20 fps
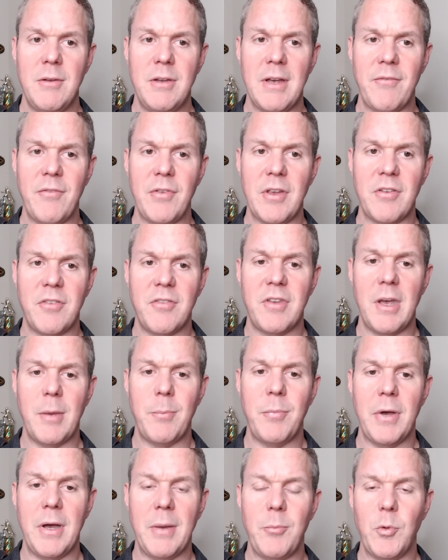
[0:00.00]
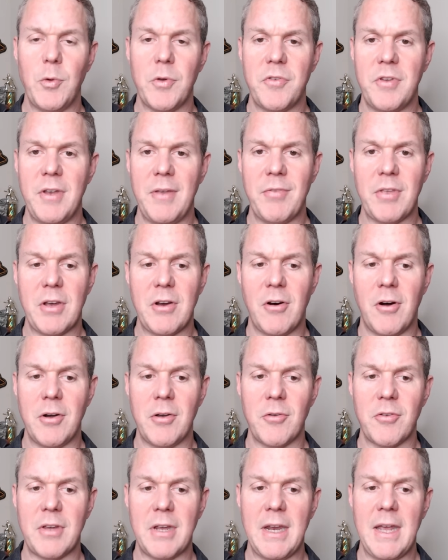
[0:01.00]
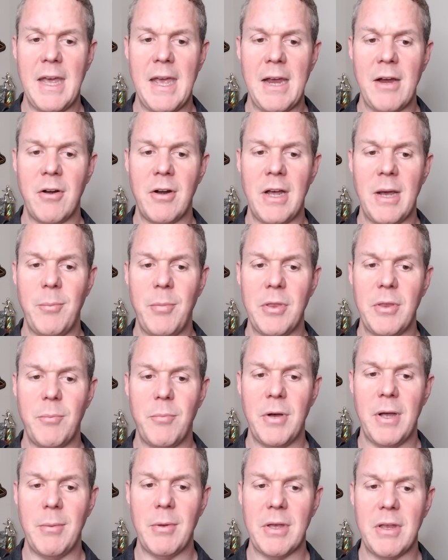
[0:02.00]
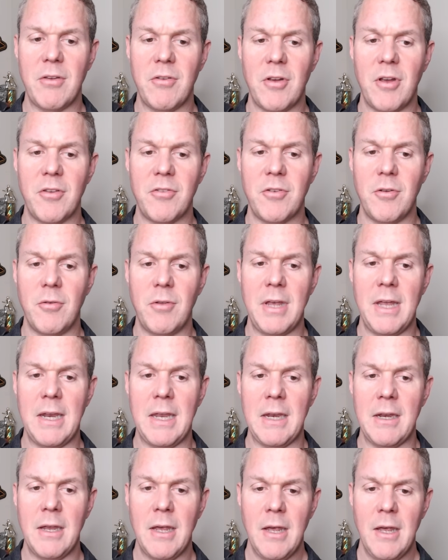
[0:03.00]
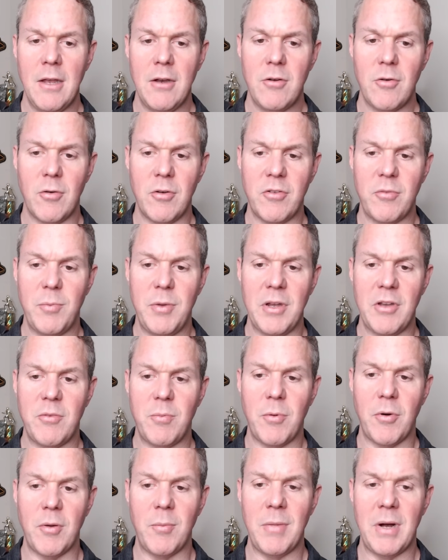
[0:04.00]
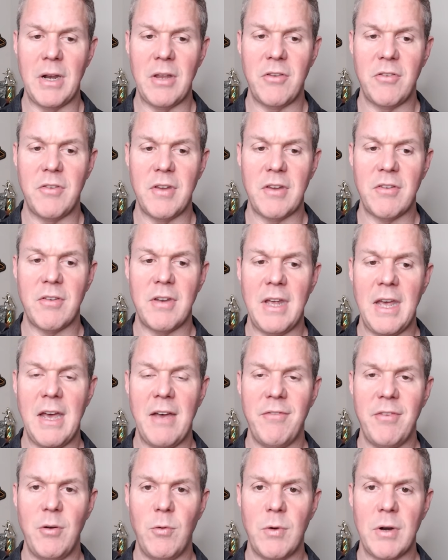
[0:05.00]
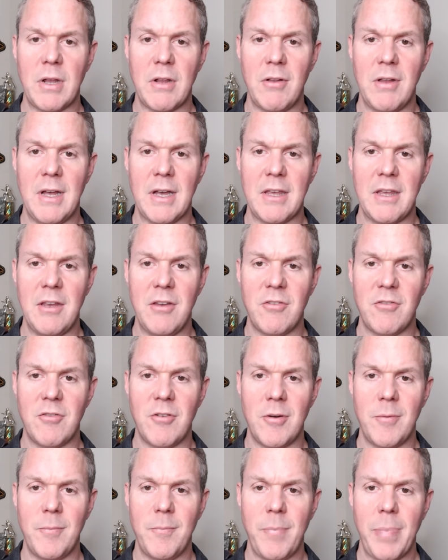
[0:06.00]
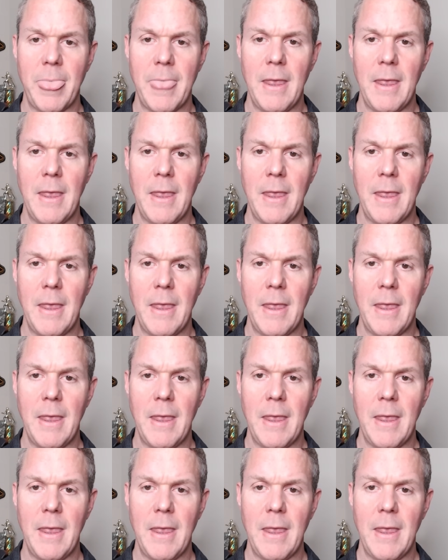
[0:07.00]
Definitely a step up. We'll see if the Cardinals can hang or not, but the public is also leaning towards Pittsburgh minus six and a half at one o'clock Eastern.